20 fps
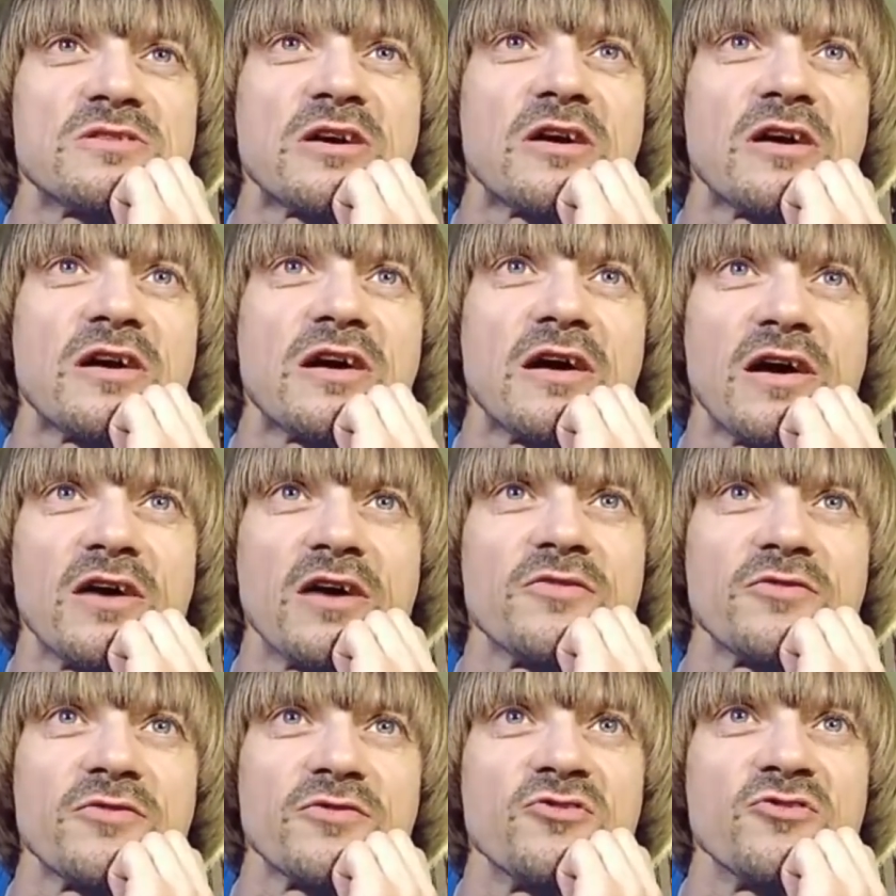other
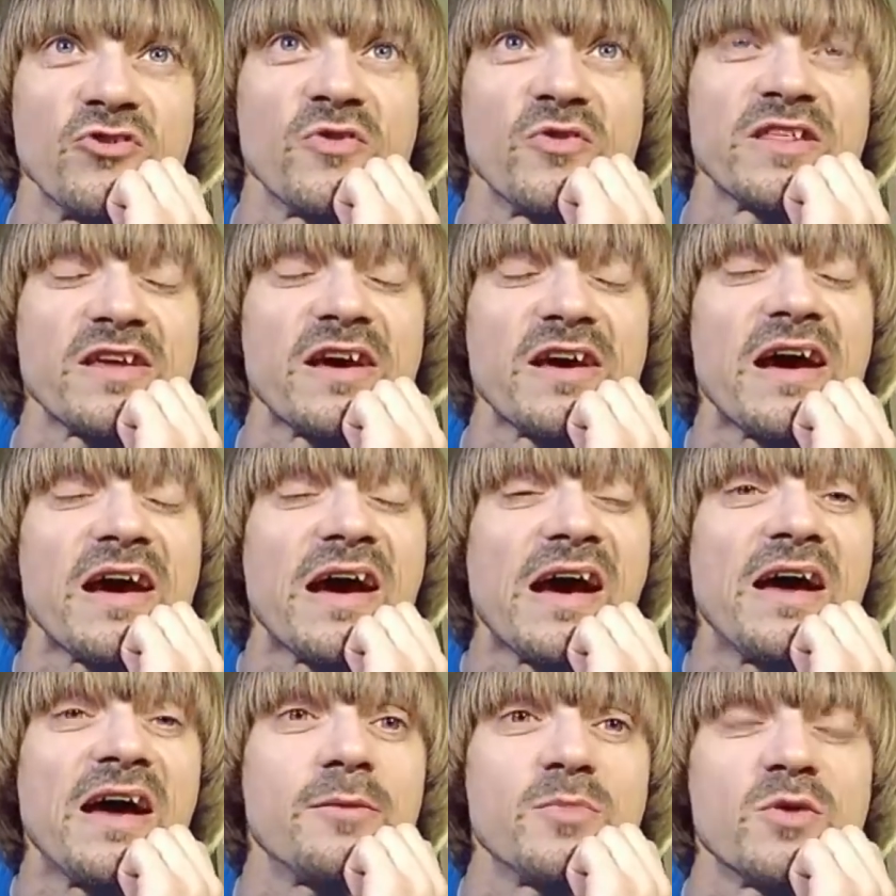than doing
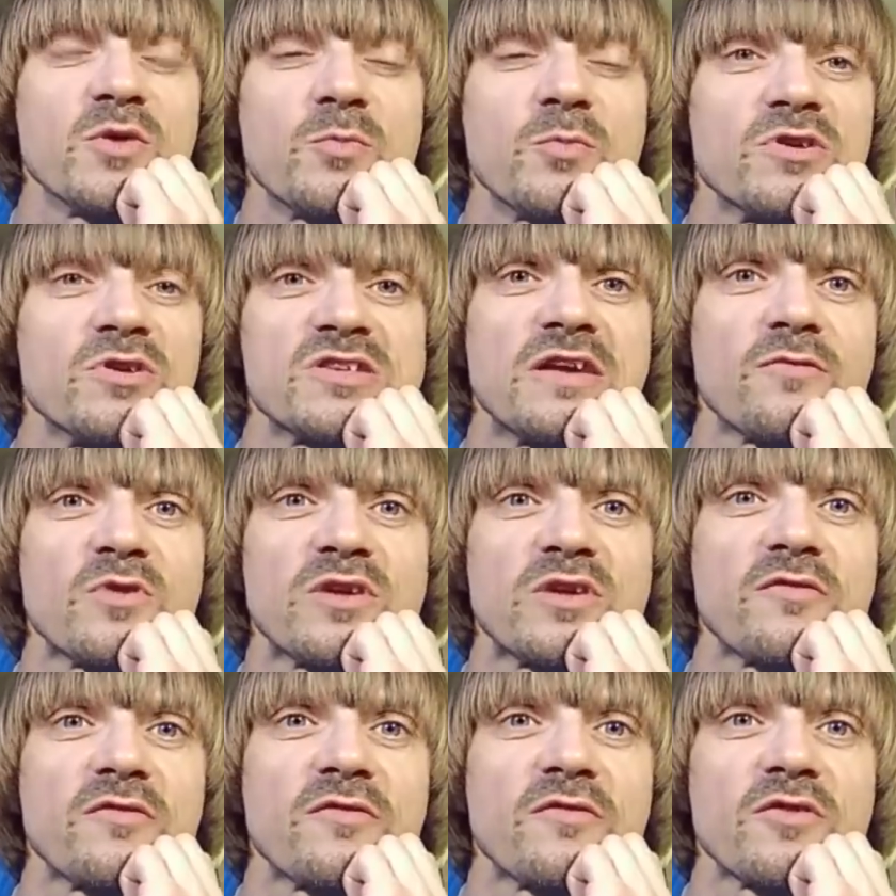that, but Prince would
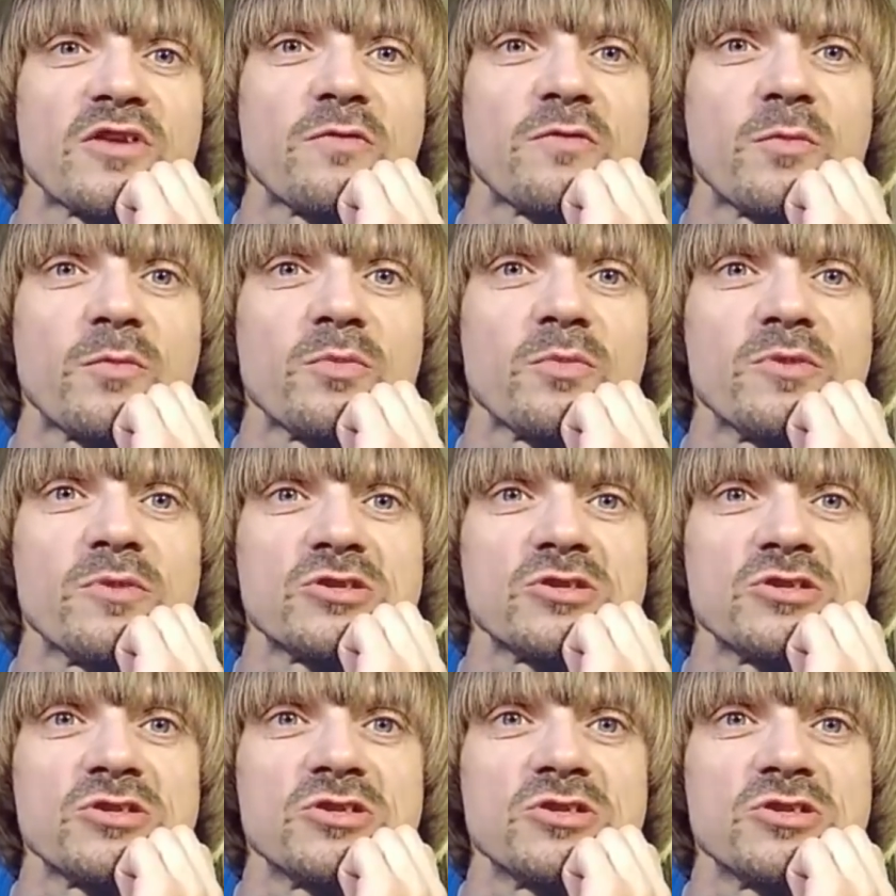never give him
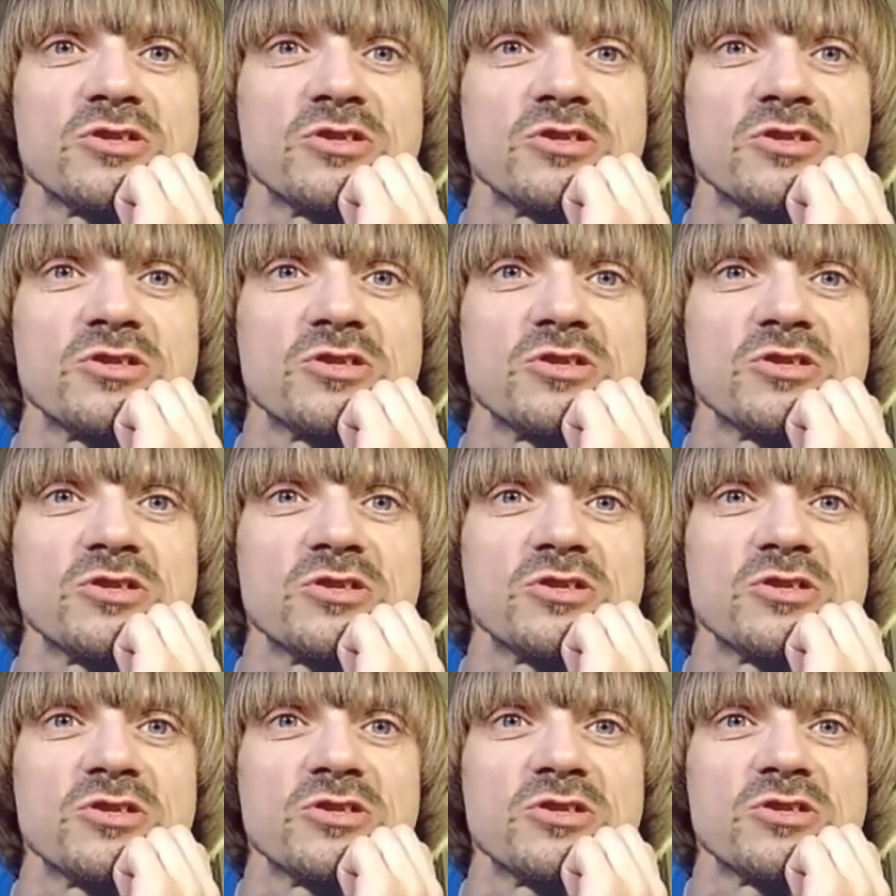permission to do it.
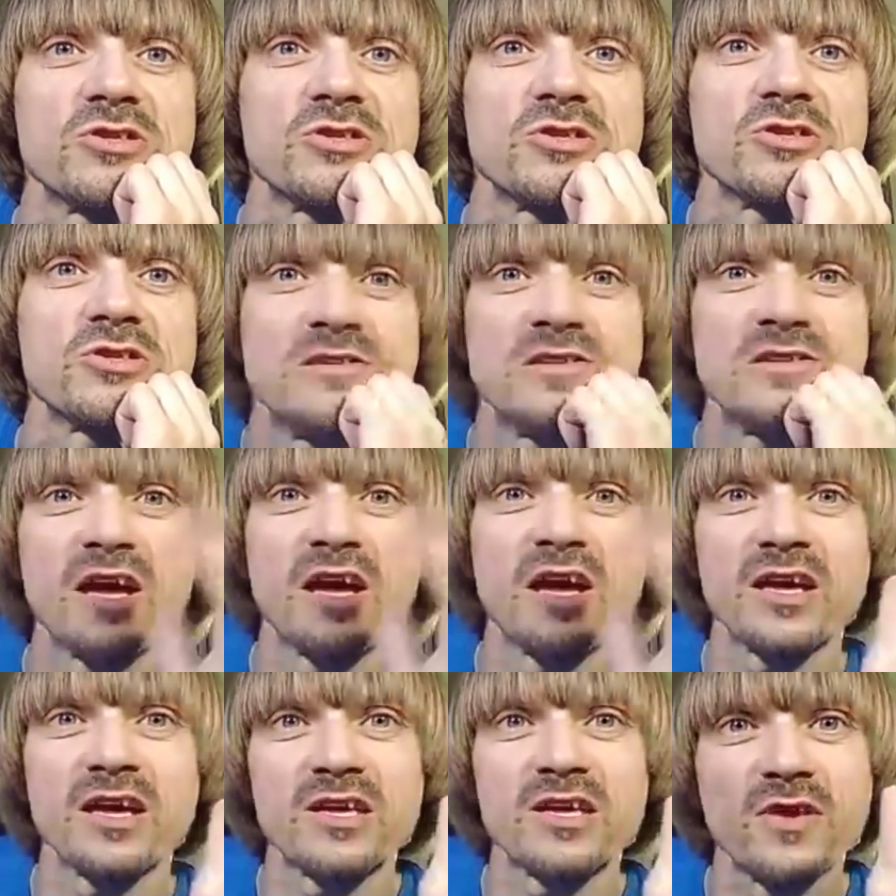
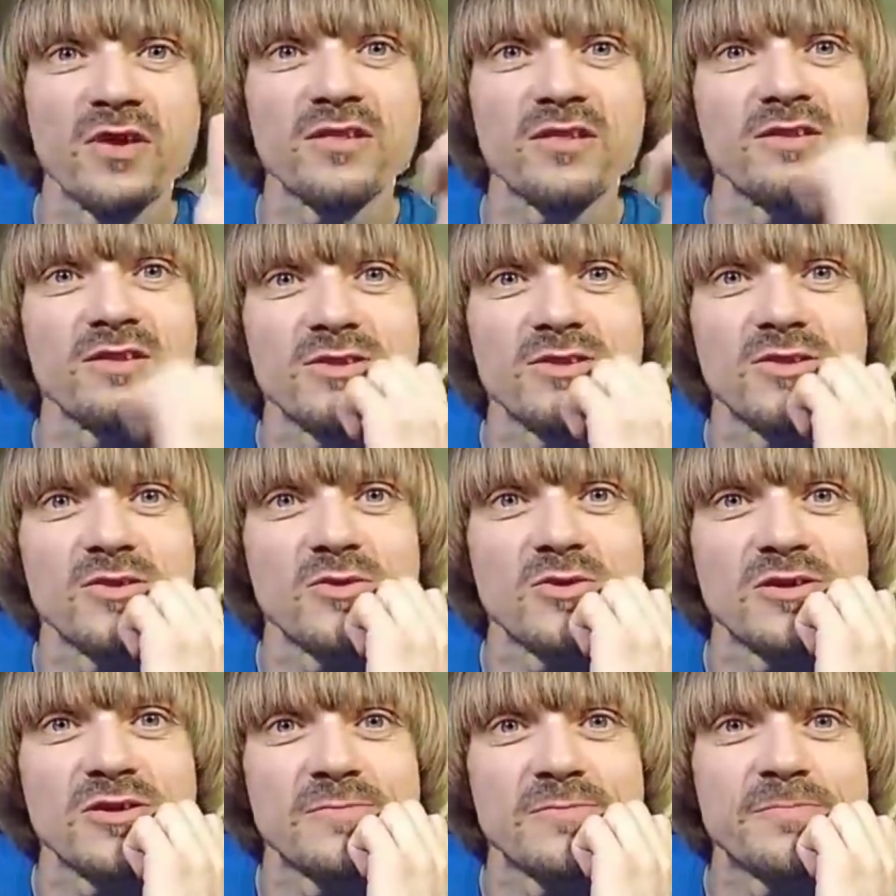Thank you, Anthony
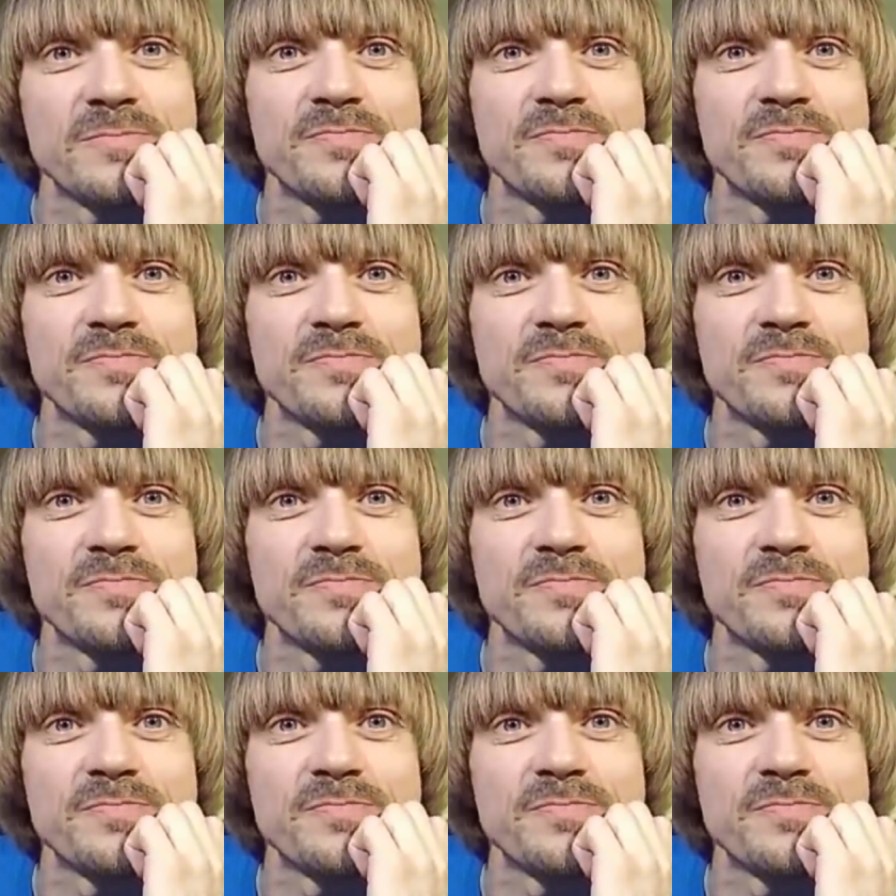Lloyd.